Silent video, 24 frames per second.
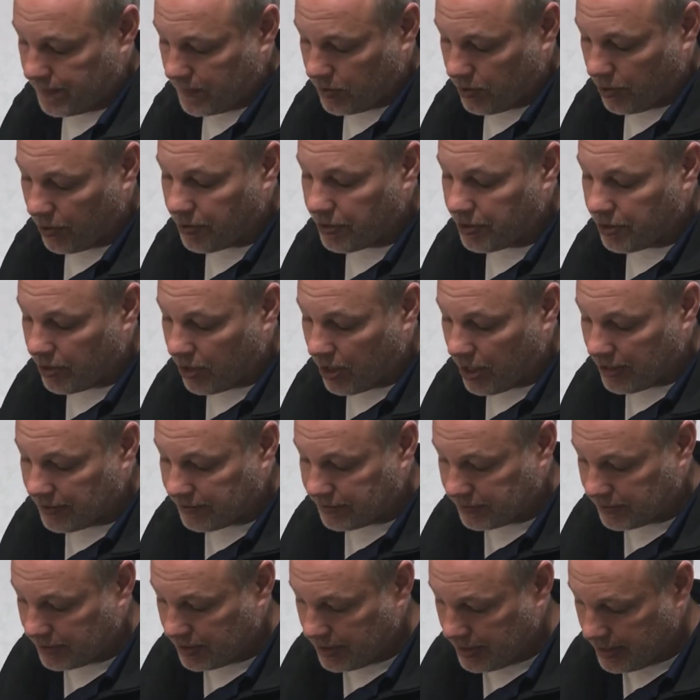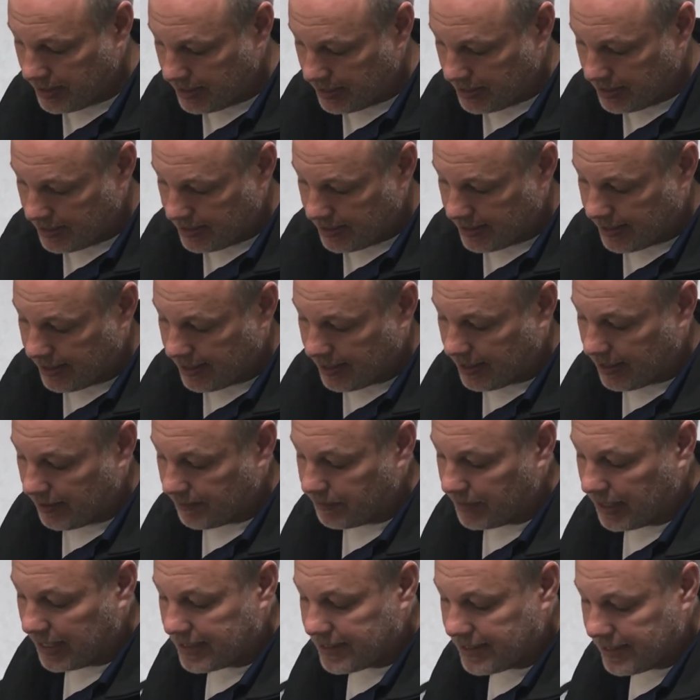turn it off.
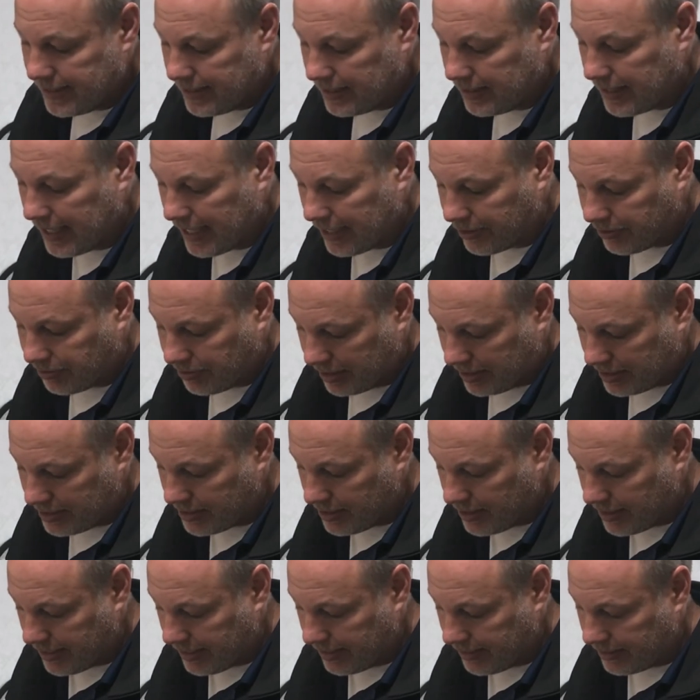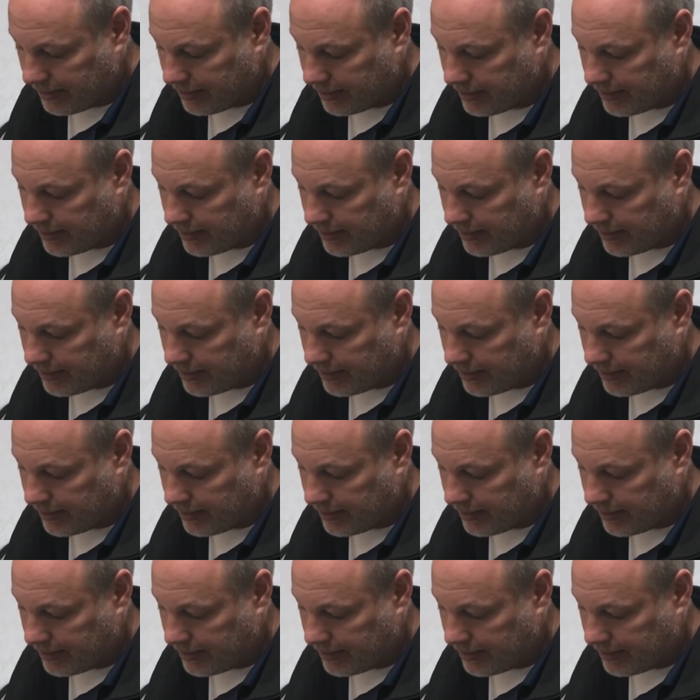That's the electric side.